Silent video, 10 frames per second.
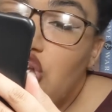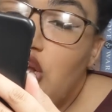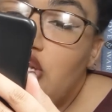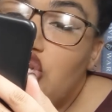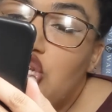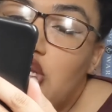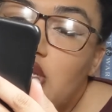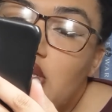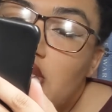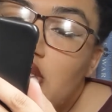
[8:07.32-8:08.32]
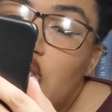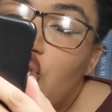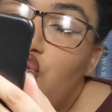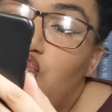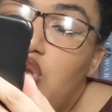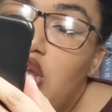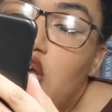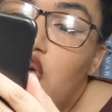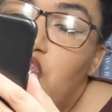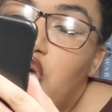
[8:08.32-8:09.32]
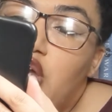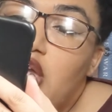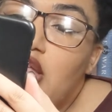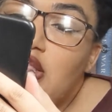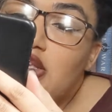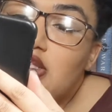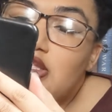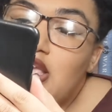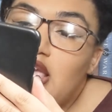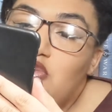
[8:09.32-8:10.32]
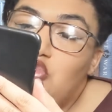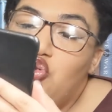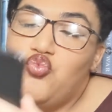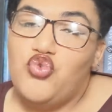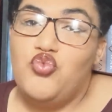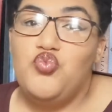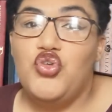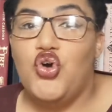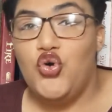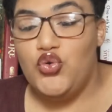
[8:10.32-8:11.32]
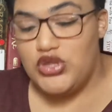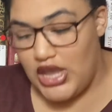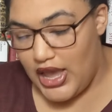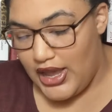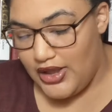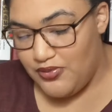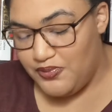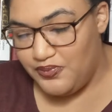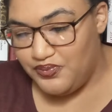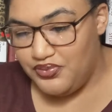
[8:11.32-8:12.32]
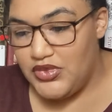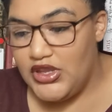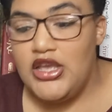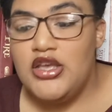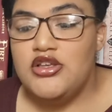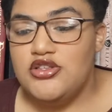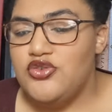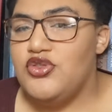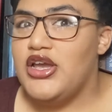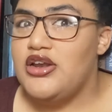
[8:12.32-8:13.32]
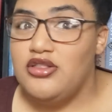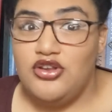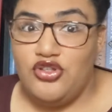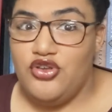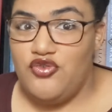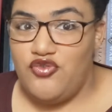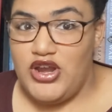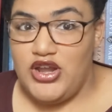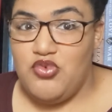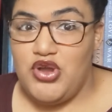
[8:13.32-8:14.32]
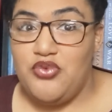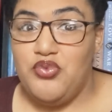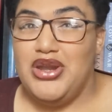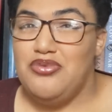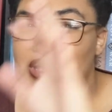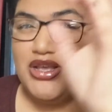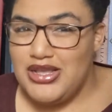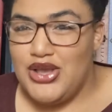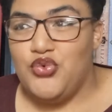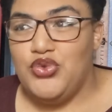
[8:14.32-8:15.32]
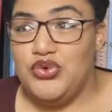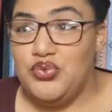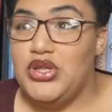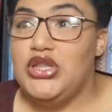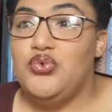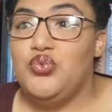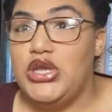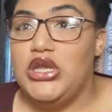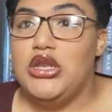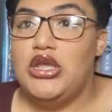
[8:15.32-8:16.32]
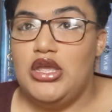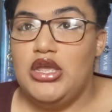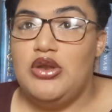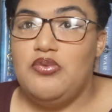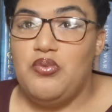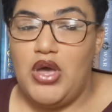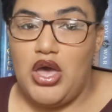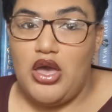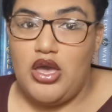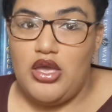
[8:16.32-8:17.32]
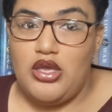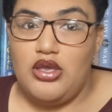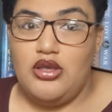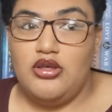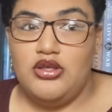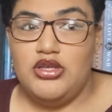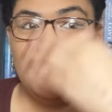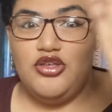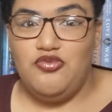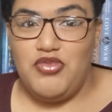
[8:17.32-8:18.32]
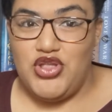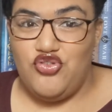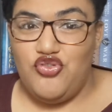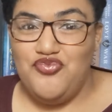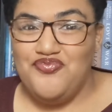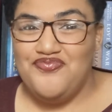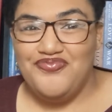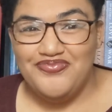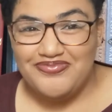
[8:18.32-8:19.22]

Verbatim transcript: challenge is read a book in the same room the whole time. So that could literally go for any book I'm reading because I only really read in my bedroom.